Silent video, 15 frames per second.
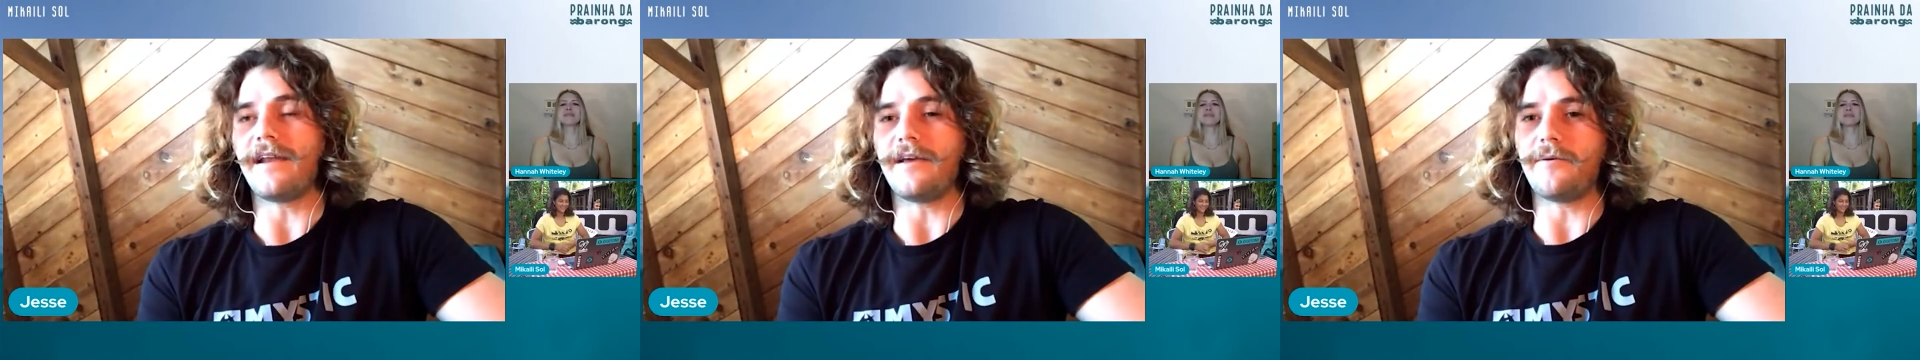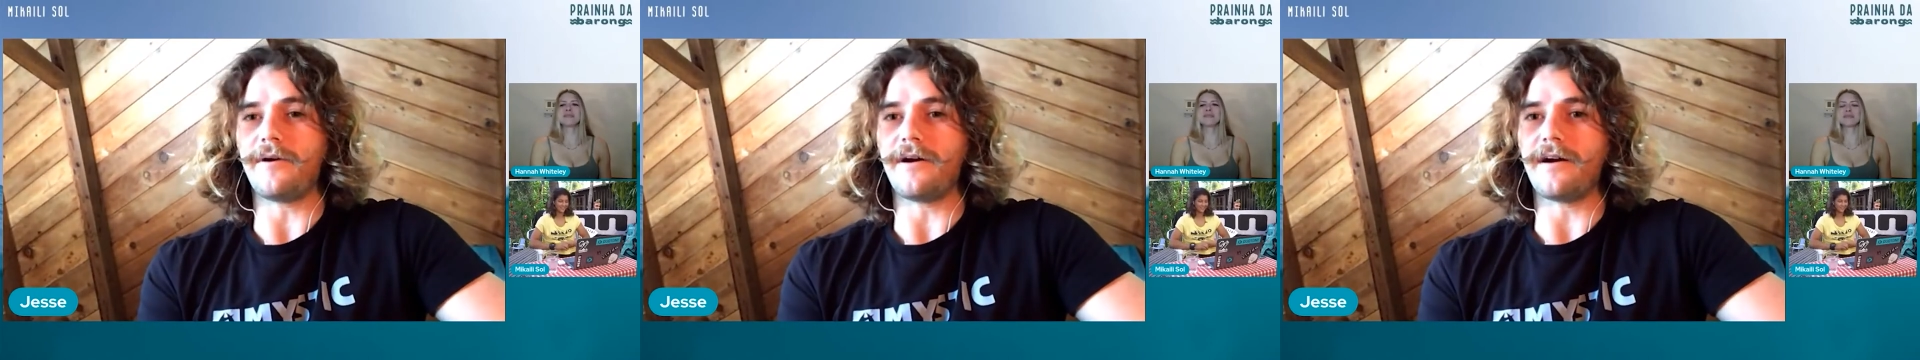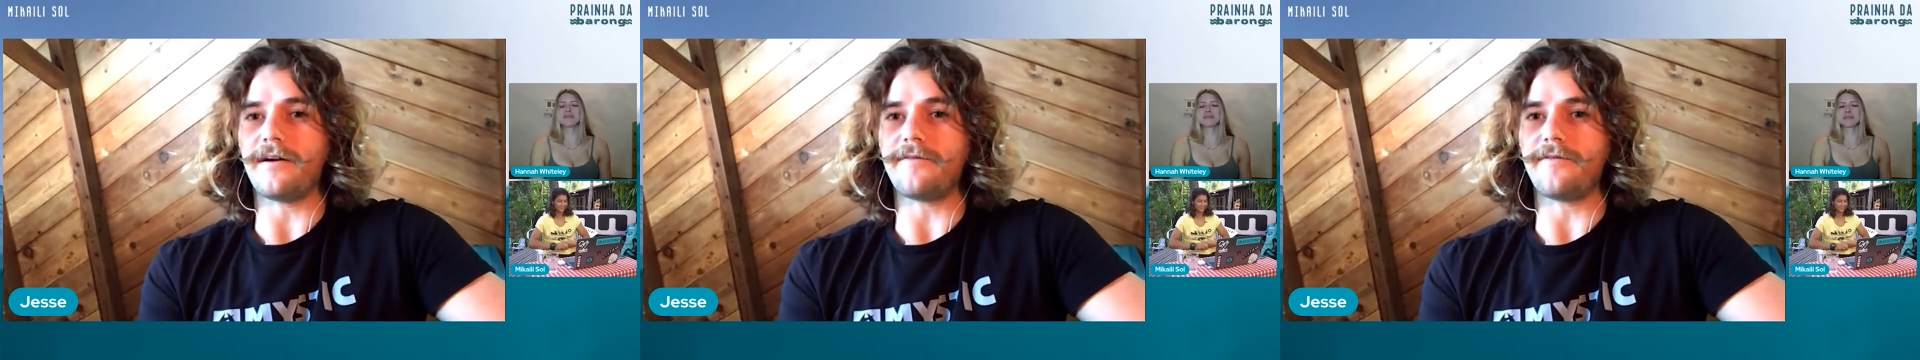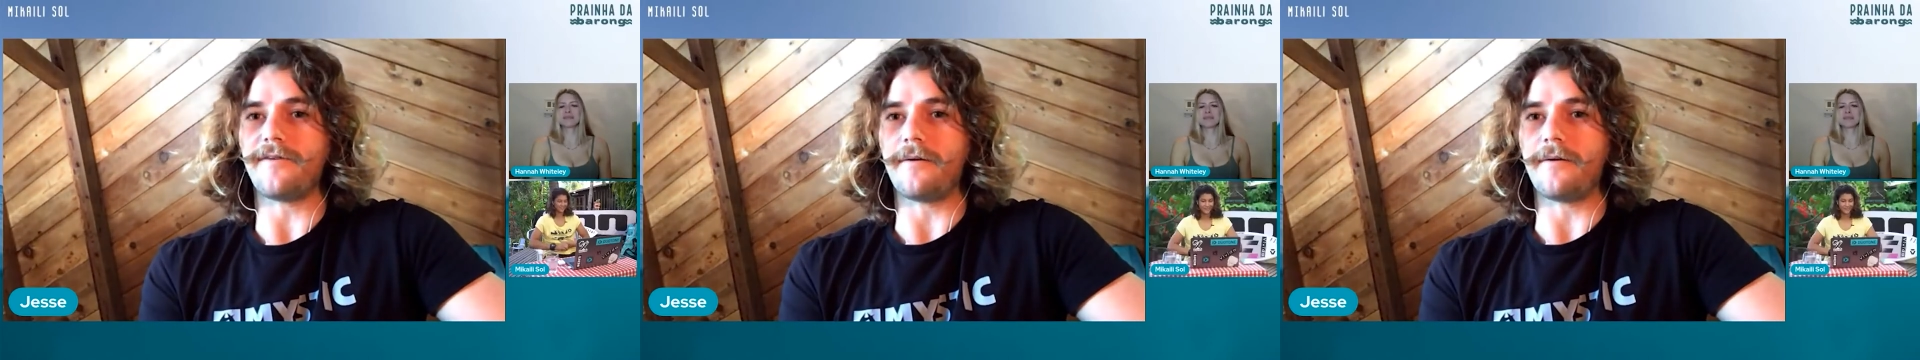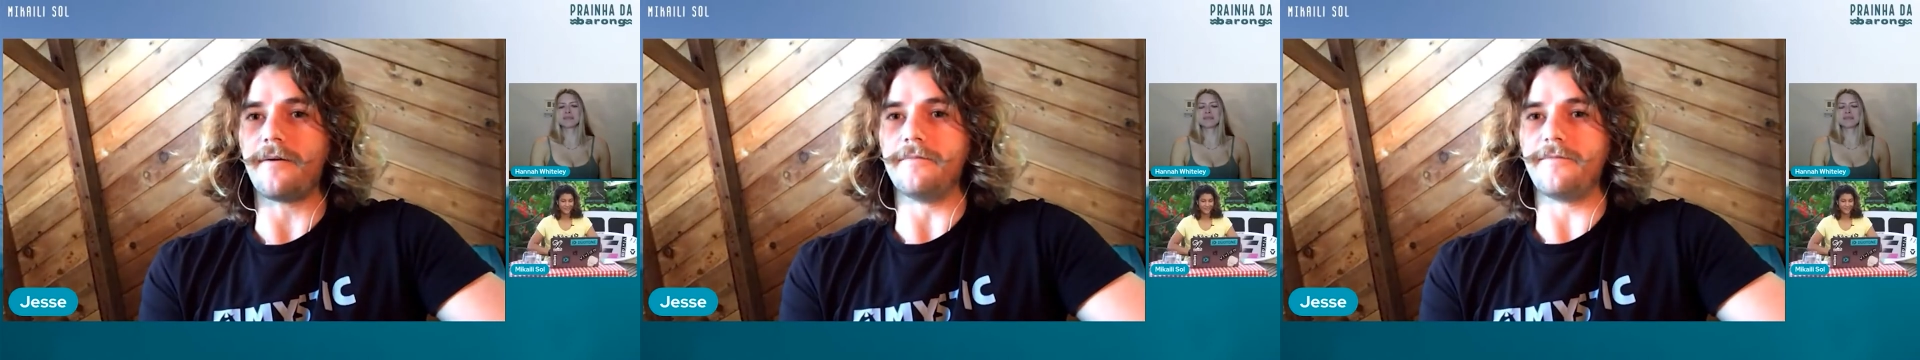anywhere
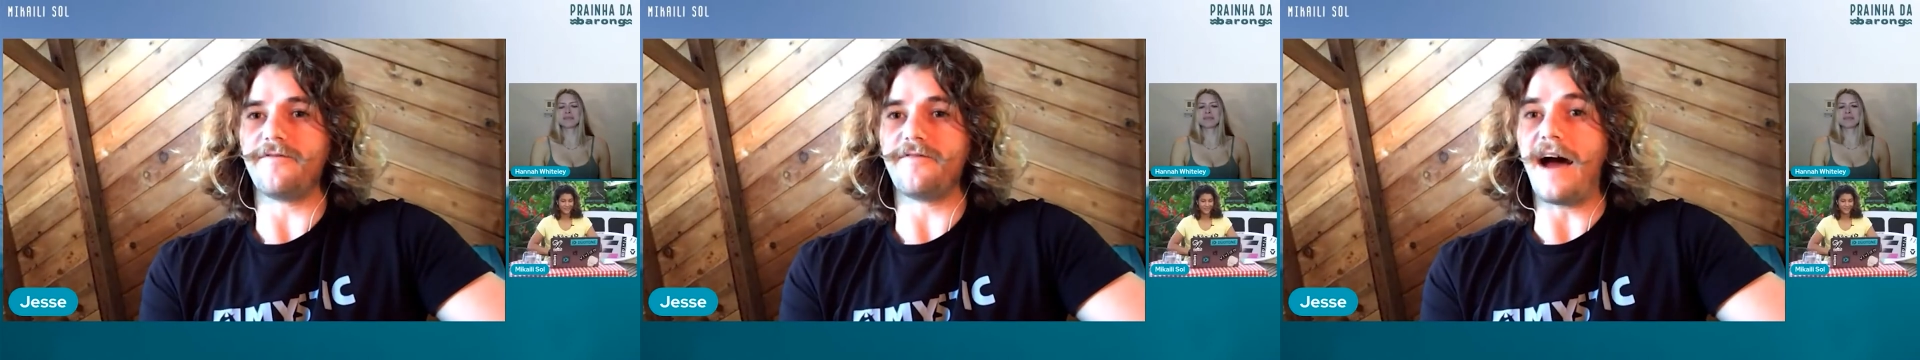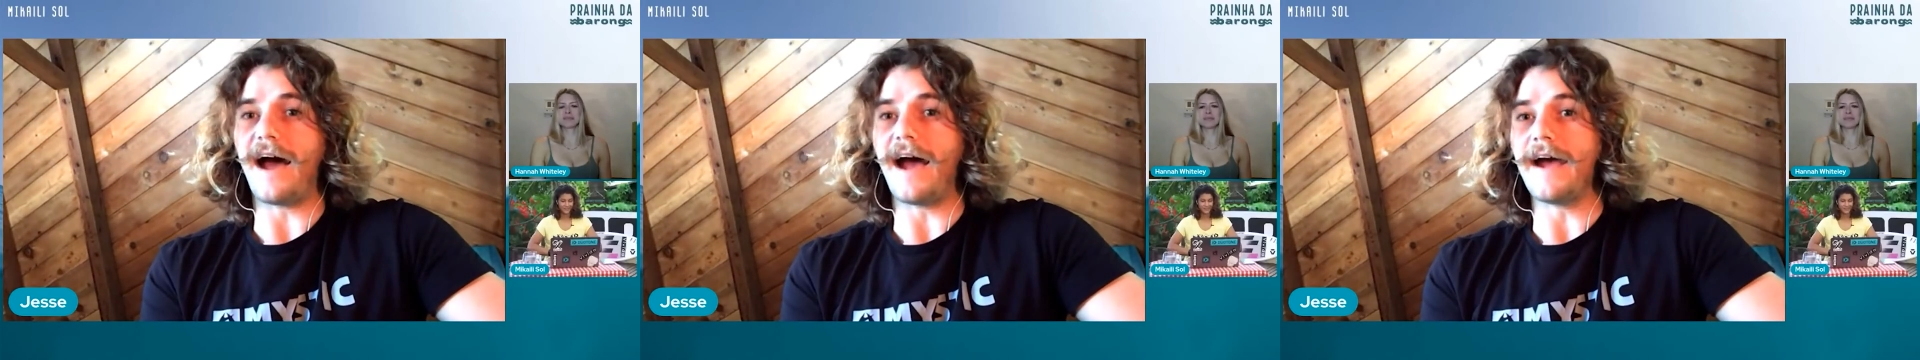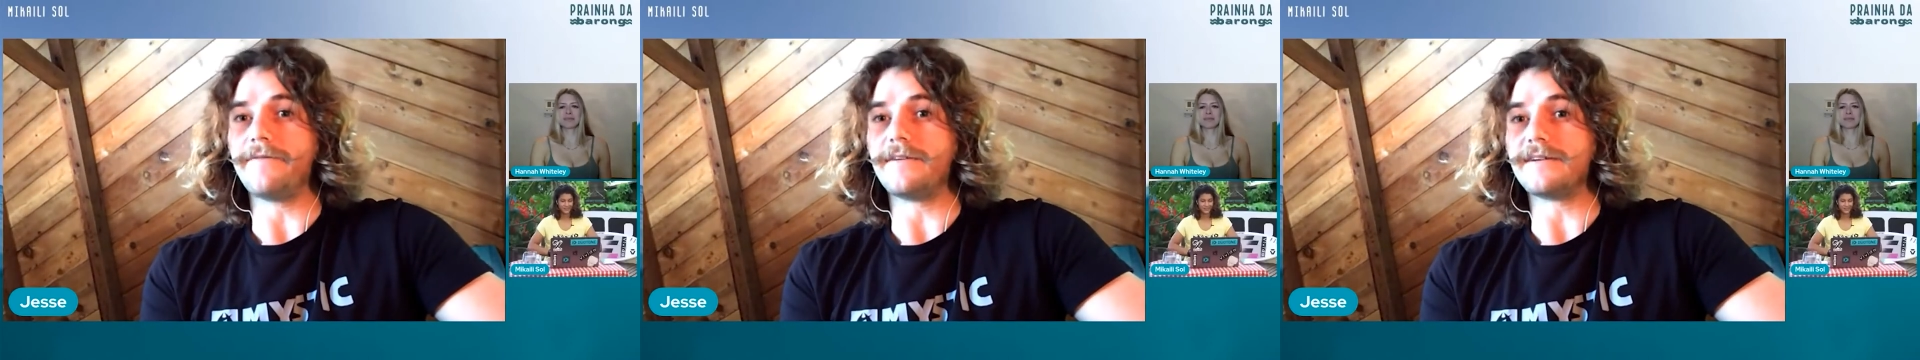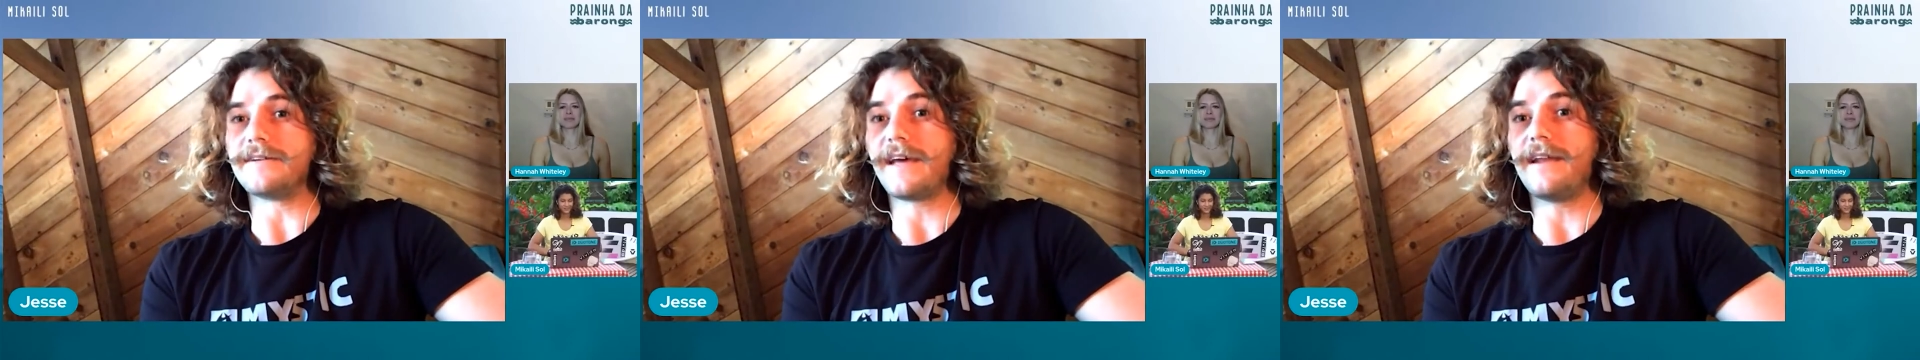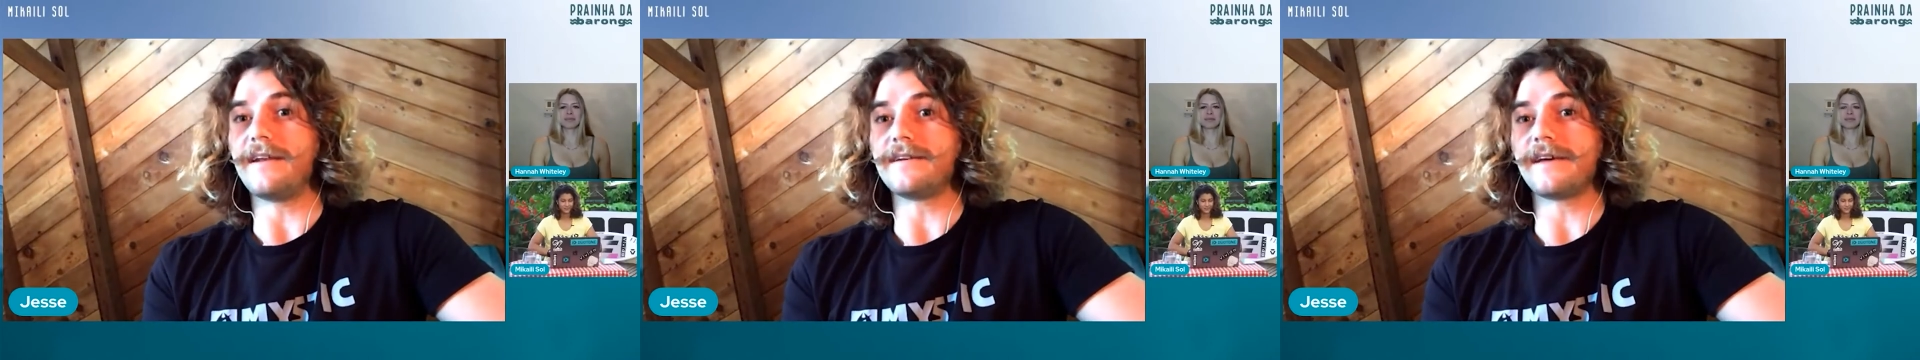from five to
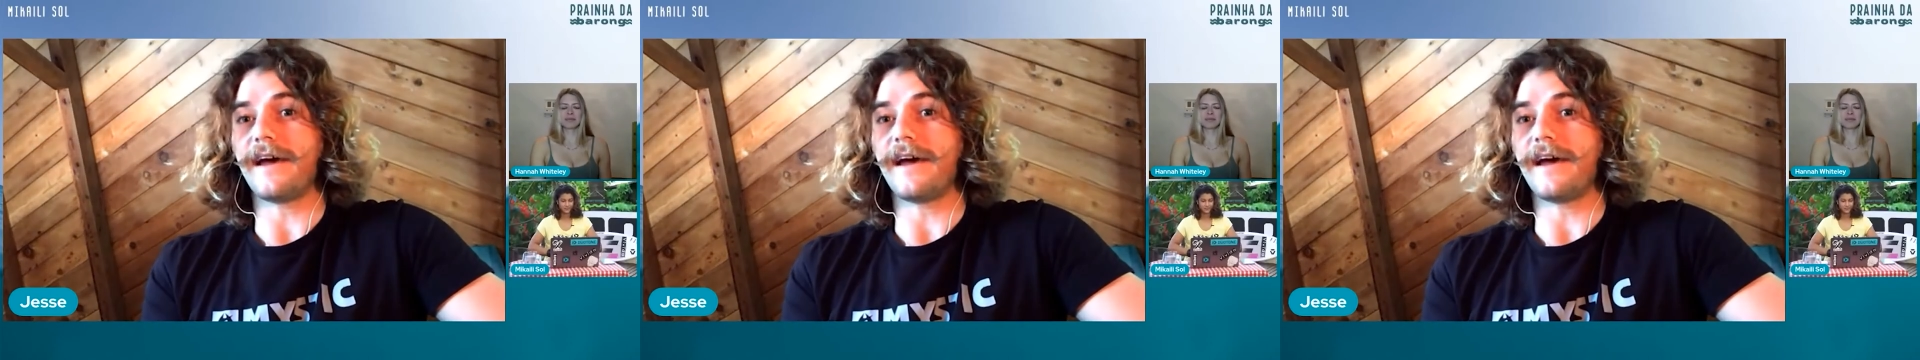10